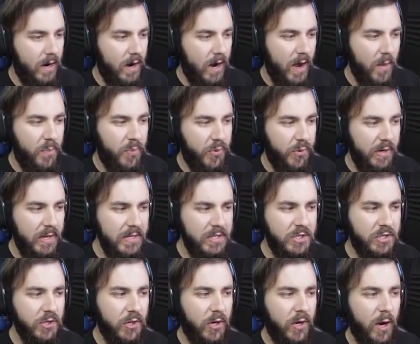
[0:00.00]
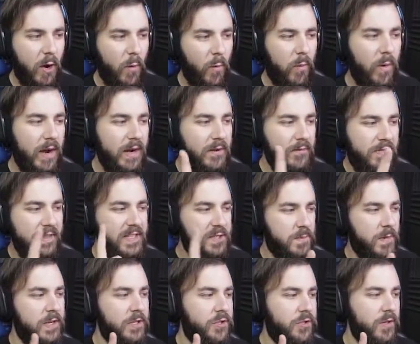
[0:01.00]
I'm pretty sure one of these
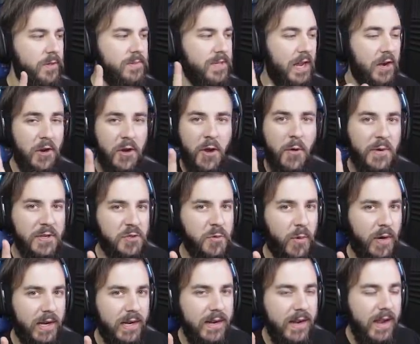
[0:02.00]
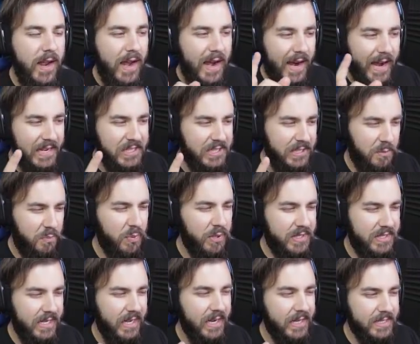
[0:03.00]
mushrooms, I don't know which one, actually
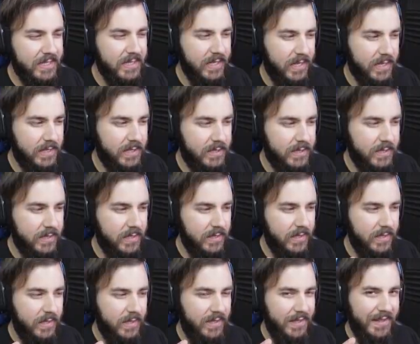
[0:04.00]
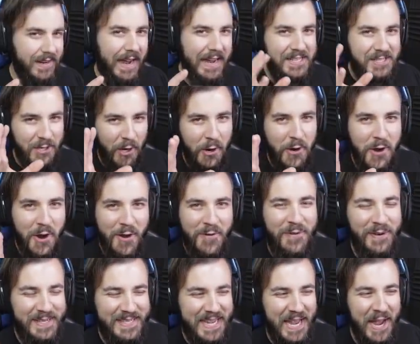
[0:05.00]
protects us. I don't know
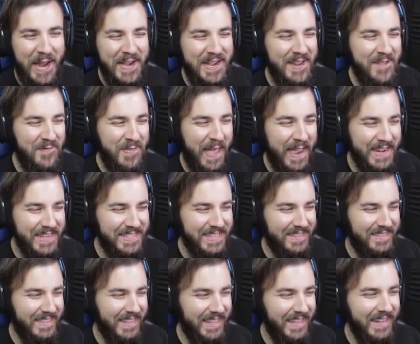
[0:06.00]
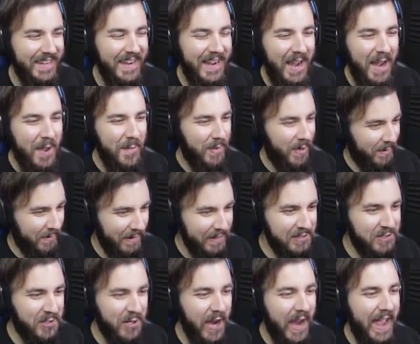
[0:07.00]
for certain if that is a thing, but I'm going
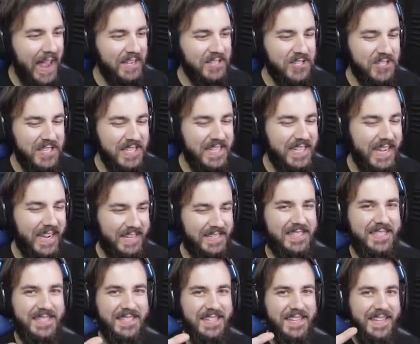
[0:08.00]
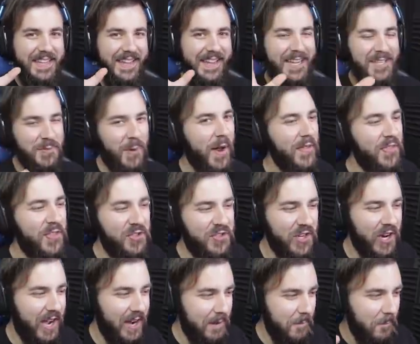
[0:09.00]
to try it just in case. It's worth the
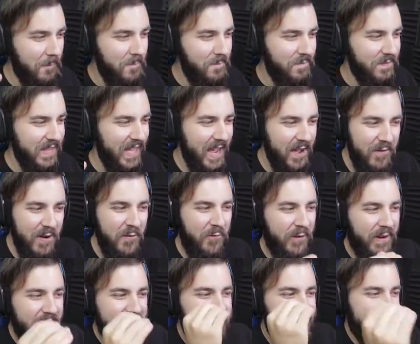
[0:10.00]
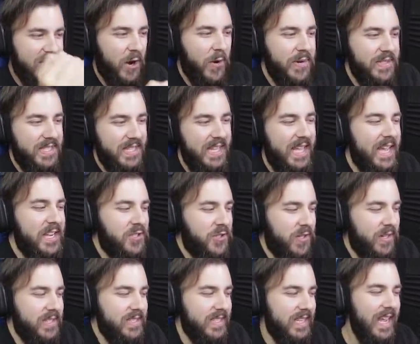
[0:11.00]
shot. Even if we can just go into the
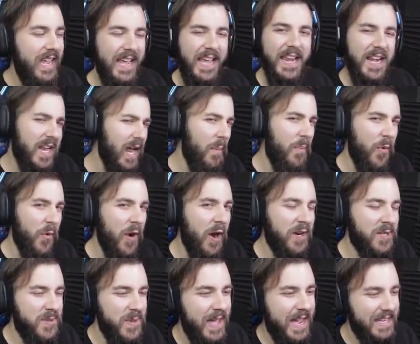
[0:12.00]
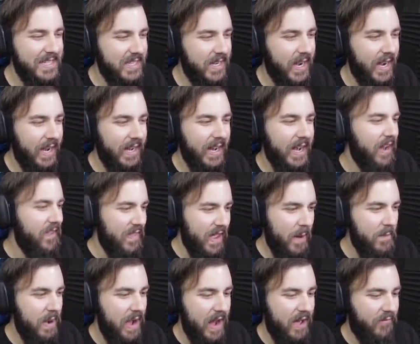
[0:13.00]
entrance, hit a couple rocks without dying,
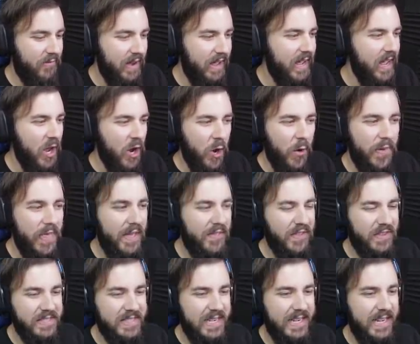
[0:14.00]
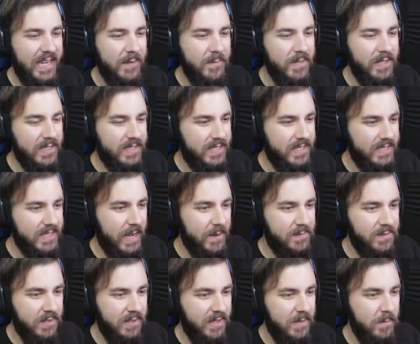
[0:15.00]
that'd be lovely. Or without those nameless just
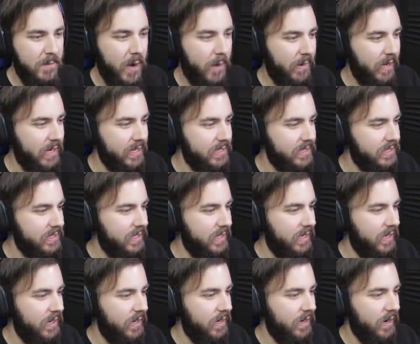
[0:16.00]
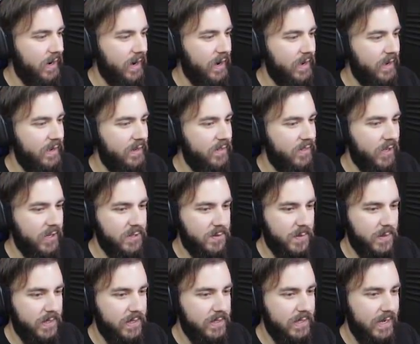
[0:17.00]
absolutely mobbing us. Right, I don't need those
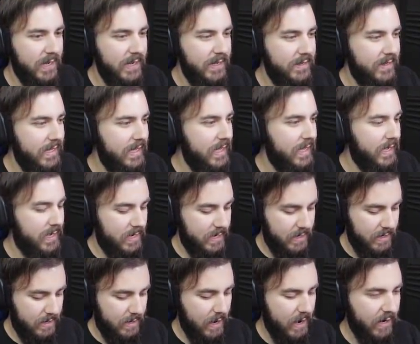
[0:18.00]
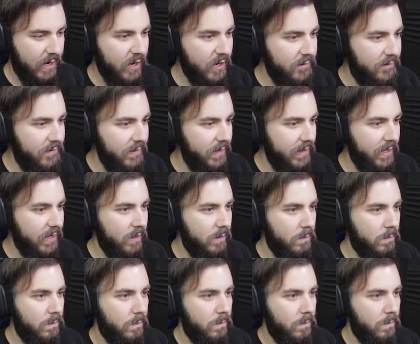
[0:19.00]
ones. I need the, uh, I got a feeling...